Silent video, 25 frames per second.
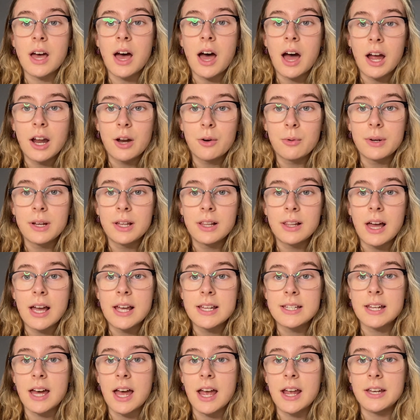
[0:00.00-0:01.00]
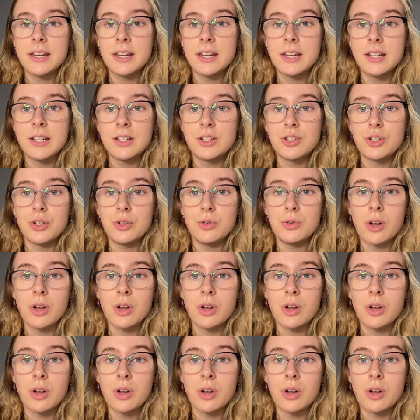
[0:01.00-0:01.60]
I realized I needed to,